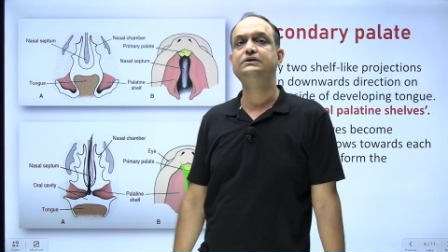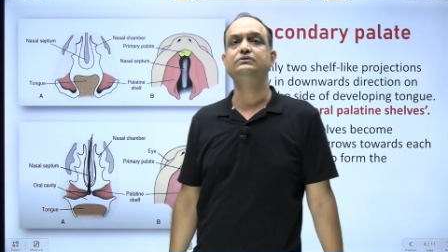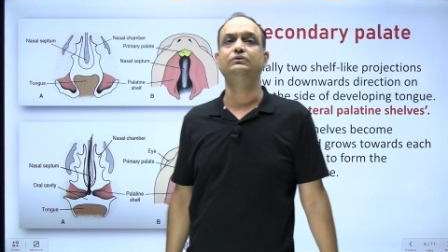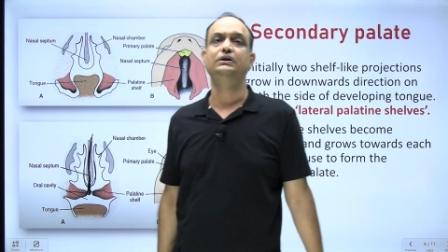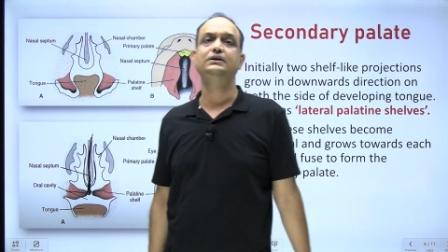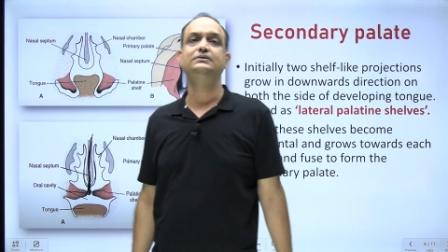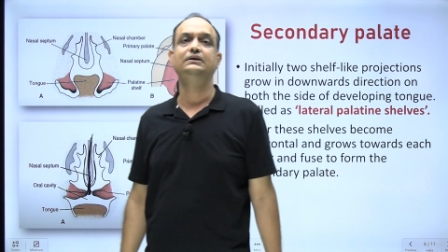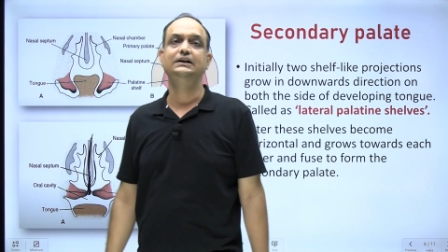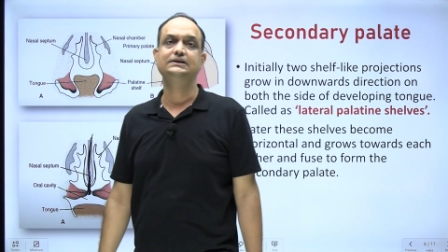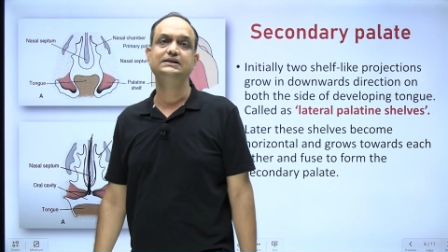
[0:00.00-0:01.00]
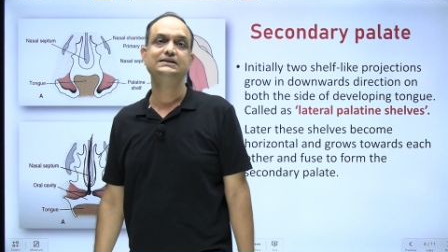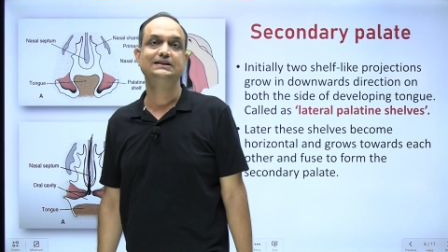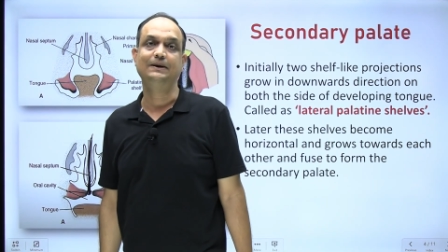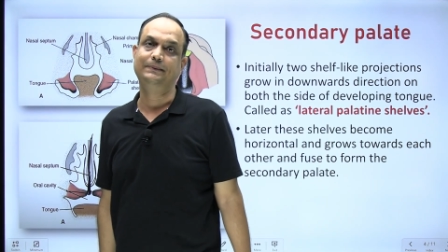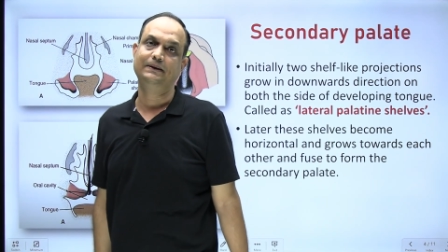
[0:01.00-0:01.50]
is known as nasal
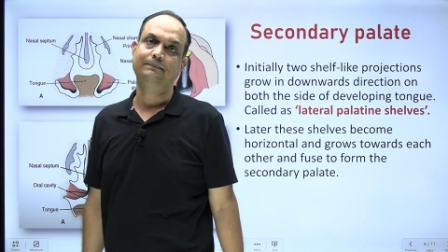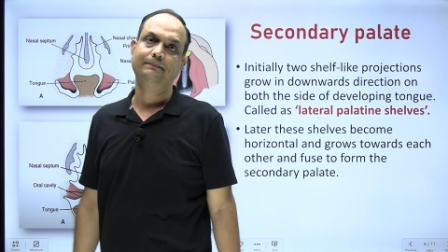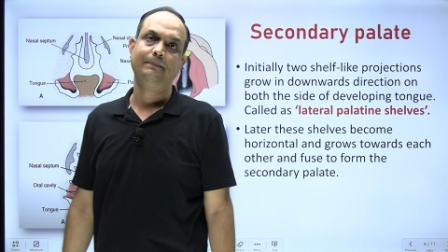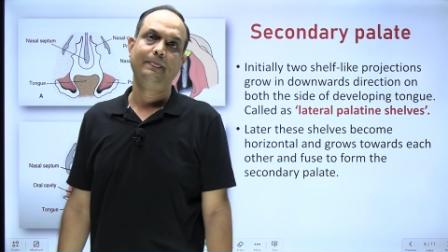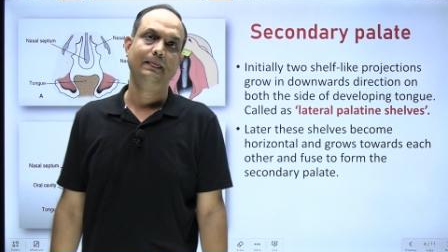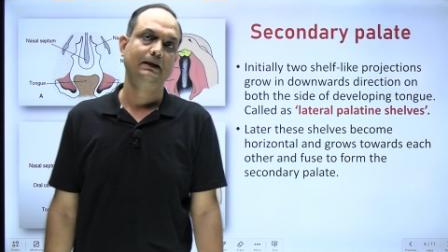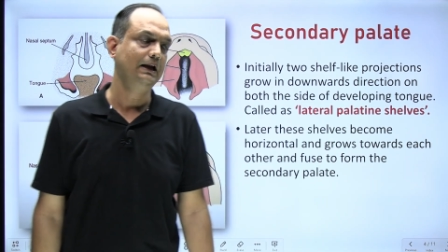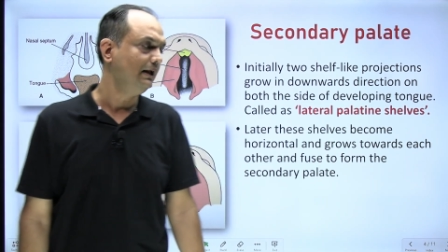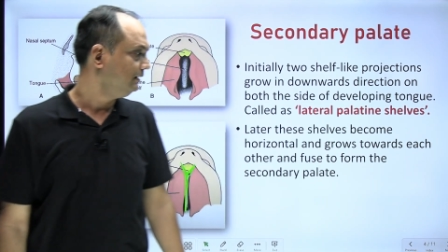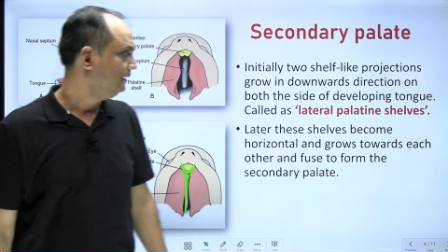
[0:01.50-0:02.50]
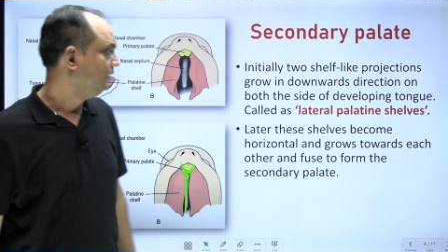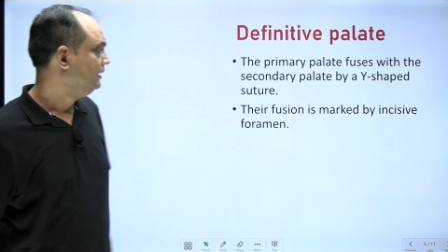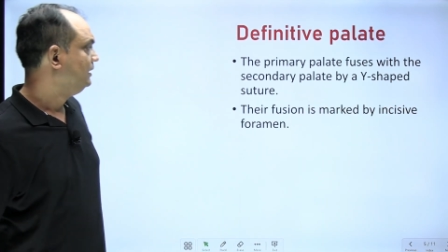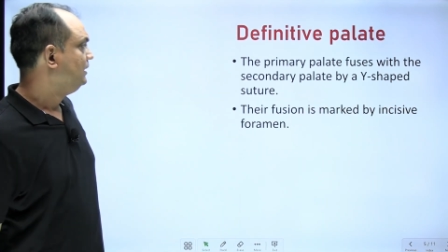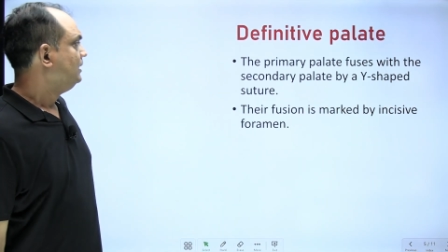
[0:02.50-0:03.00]
septum. Clear?
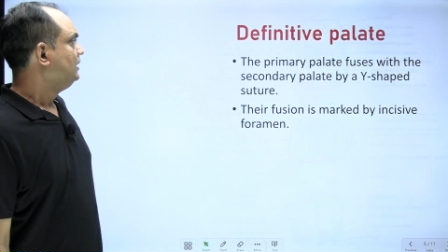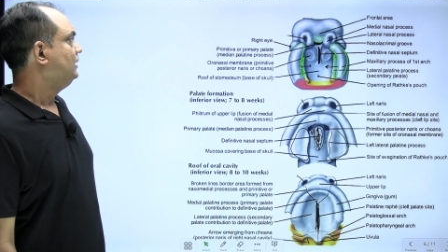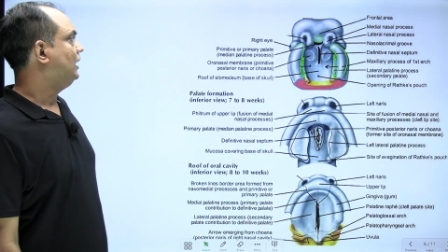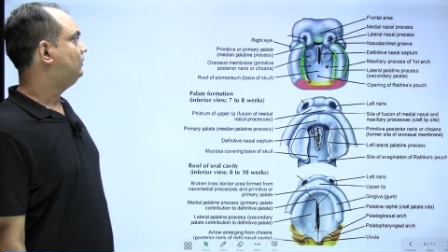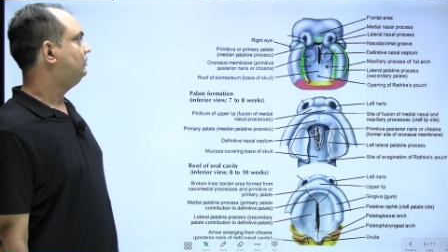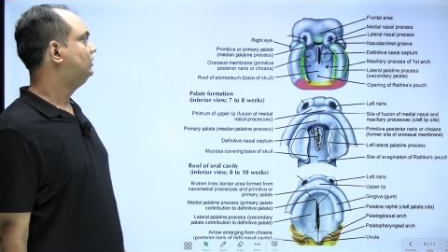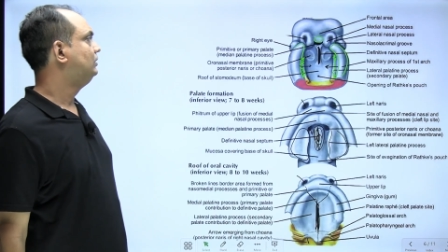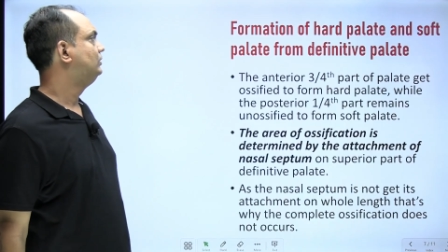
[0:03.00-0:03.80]
Now